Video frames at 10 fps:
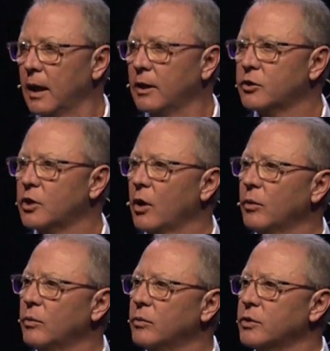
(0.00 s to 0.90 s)
And
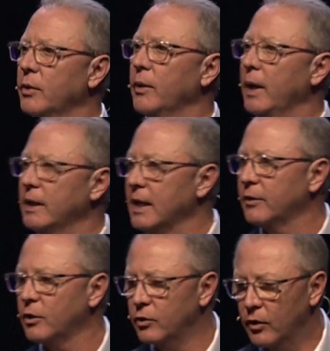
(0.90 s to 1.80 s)
so anyway, he's
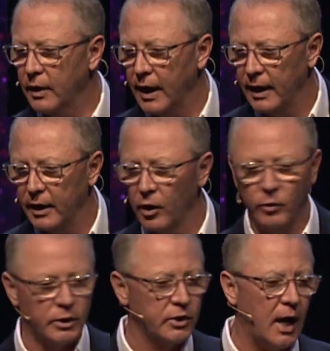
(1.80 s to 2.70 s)
out there doing that, and
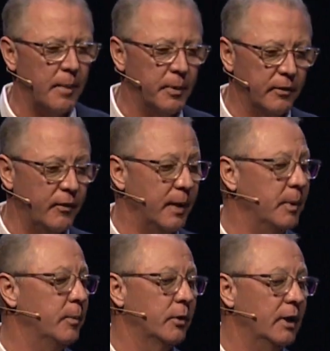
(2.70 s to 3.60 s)
no one's stopping. In
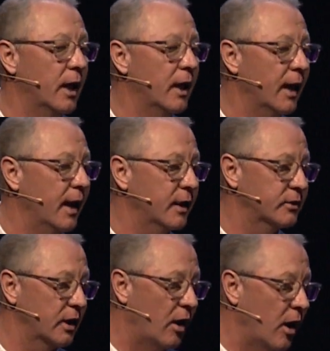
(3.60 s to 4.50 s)
fact, people are yelling at
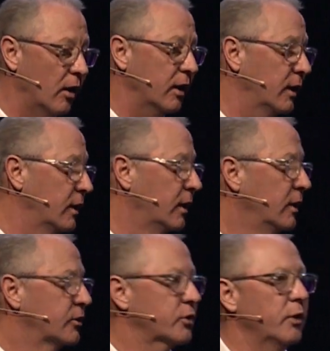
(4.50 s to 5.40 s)
us and honking and
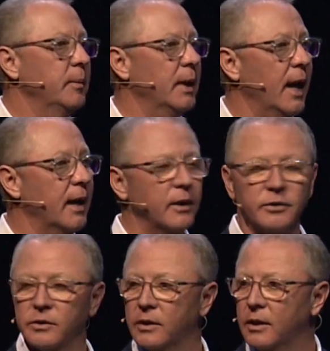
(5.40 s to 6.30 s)
screaming at
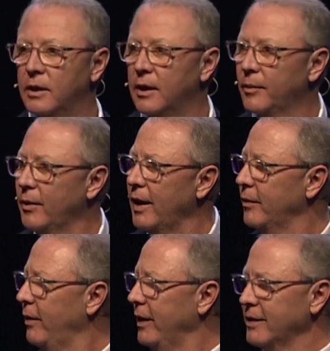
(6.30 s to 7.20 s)
us. And we're
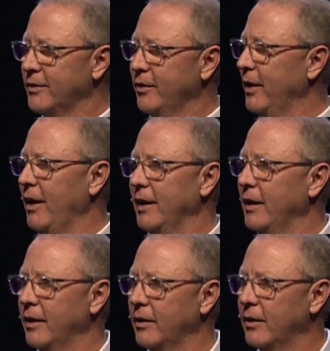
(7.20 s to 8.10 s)
like, what is going on
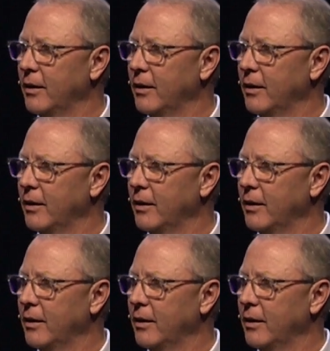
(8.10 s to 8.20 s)
here?